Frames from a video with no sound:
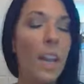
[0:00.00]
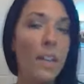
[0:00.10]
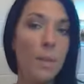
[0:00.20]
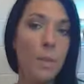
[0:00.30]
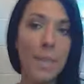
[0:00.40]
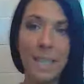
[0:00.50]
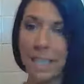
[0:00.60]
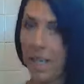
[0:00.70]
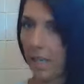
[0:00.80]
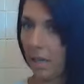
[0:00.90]
I use my
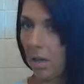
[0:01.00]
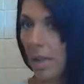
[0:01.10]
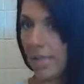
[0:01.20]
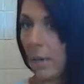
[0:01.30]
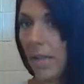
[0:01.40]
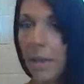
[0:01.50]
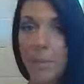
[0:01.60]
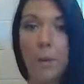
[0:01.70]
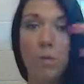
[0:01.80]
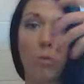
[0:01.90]
stick as well. I
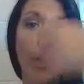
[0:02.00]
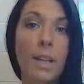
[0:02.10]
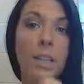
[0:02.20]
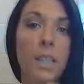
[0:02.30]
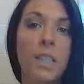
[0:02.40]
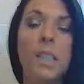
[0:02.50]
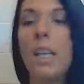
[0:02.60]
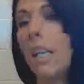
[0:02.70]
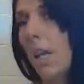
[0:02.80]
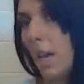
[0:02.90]
put it right onto the
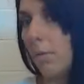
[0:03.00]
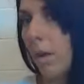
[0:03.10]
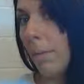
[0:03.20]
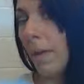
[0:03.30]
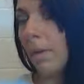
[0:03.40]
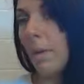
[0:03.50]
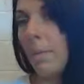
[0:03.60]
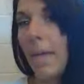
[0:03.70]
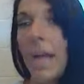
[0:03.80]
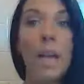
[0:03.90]
stick, I rub that on my
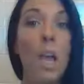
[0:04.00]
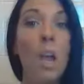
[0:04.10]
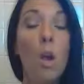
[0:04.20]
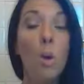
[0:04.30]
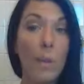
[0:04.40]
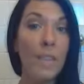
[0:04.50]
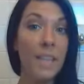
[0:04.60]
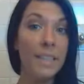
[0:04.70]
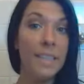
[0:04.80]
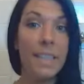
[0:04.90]
back. With
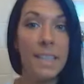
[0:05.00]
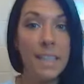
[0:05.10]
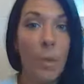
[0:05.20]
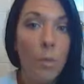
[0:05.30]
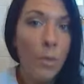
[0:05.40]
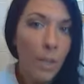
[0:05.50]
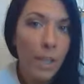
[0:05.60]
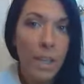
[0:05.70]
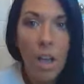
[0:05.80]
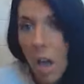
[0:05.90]
that stick, it's helpful to
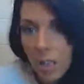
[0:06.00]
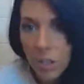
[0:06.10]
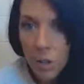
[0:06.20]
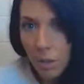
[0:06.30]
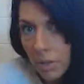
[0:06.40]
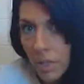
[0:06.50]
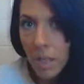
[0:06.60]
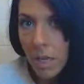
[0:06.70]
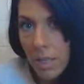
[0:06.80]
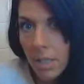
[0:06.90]
like hunch
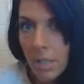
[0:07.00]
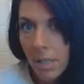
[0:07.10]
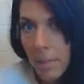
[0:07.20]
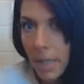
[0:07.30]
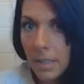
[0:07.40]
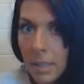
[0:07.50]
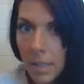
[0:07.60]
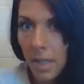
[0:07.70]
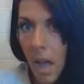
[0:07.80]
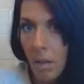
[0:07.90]
over so your spine's
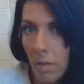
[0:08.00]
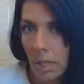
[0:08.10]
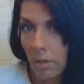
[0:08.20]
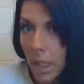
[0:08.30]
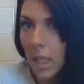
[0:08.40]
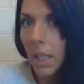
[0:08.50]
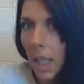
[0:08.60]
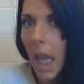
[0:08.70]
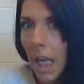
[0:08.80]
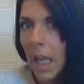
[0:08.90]
sticking out and like really
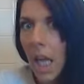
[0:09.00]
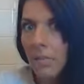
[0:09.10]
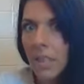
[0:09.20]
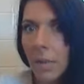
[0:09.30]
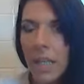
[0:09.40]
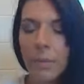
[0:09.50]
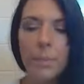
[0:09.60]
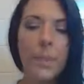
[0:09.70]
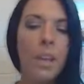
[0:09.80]
like get in everywhere.